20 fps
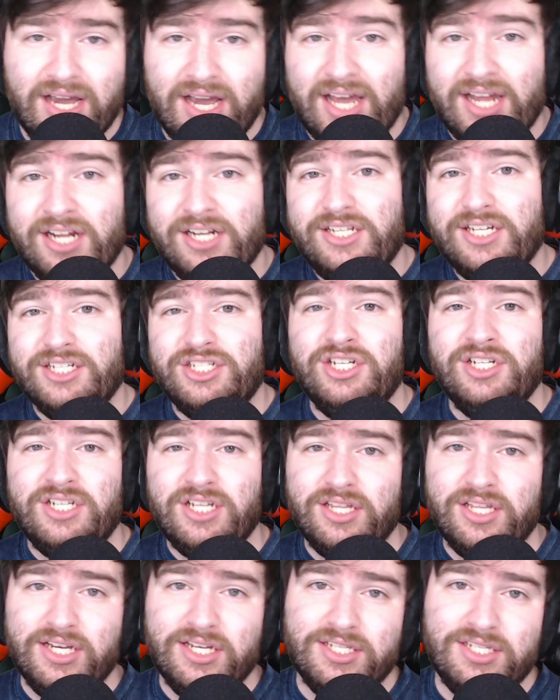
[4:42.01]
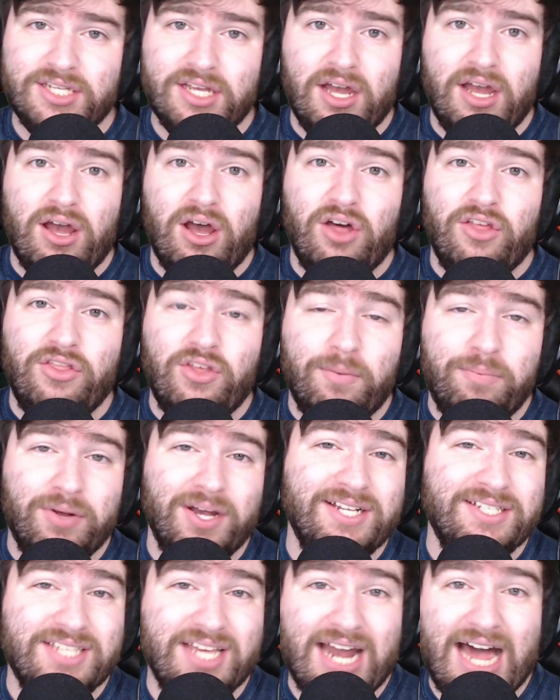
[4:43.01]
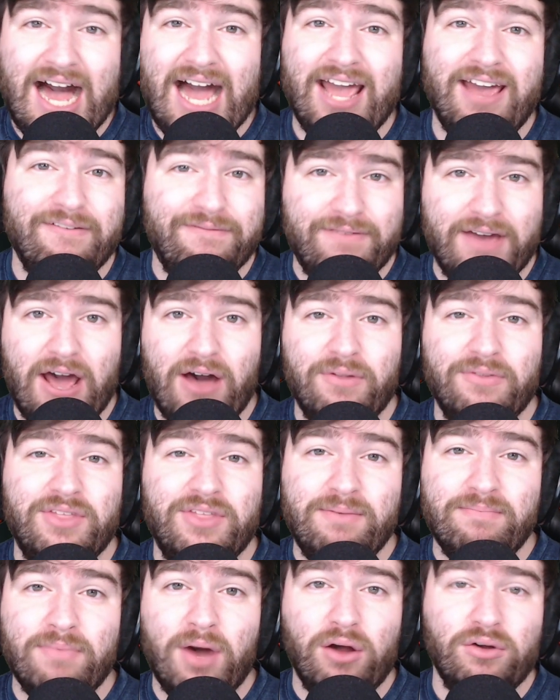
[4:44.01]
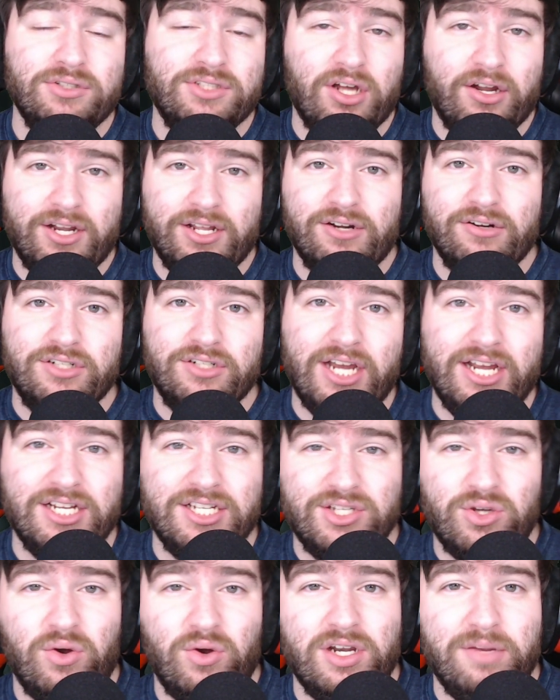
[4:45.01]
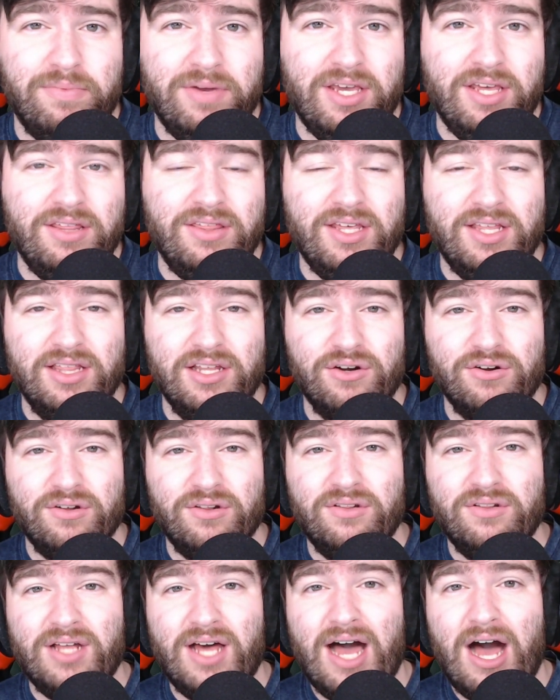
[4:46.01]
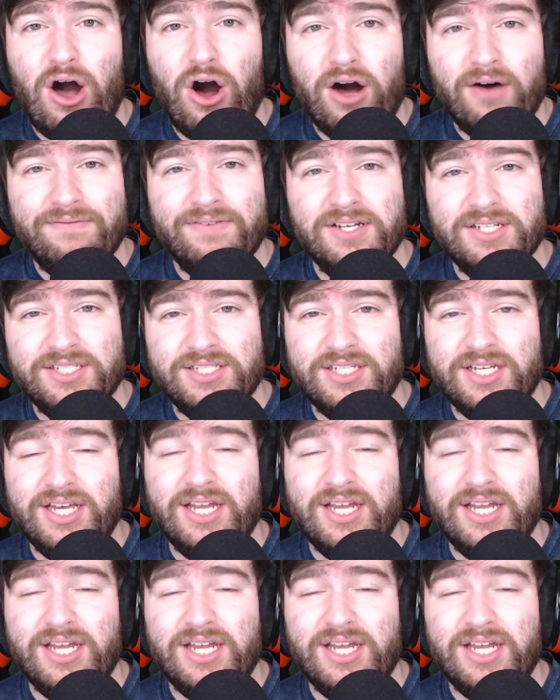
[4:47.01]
In addition to this, the place that I have found the most on Interchange is going to be the little office in